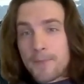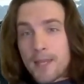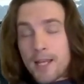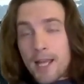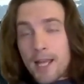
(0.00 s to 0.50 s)

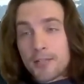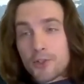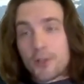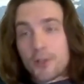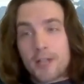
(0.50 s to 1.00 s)
And sure
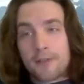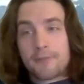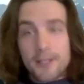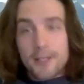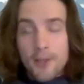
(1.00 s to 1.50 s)
enough,
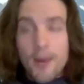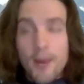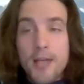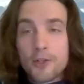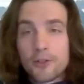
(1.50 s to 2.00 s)
it's a
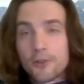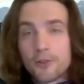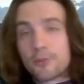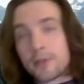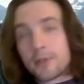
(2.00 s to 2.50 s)
rational group,
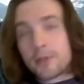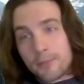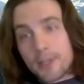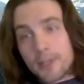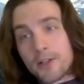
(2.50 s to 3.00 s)
but
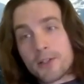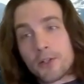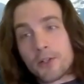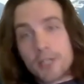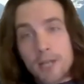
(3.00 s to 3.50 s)
it's also a
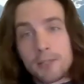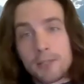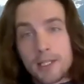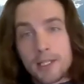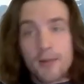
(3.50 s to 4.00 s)

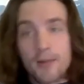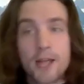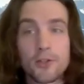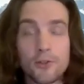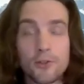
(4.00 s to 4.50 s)
doubly
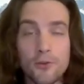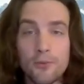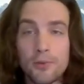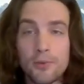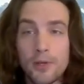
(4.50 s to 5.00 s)
rational group
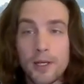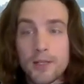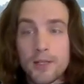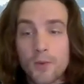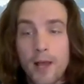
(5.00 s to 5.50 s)
as
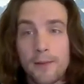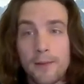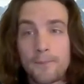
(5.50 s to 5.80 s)
well.